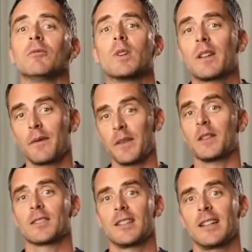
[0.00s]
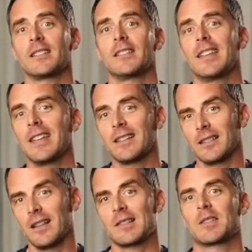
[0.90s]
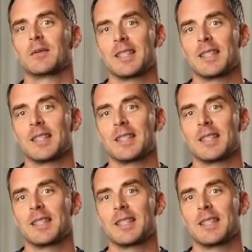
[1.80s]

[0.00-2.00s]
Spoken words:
what it feels like to get lots of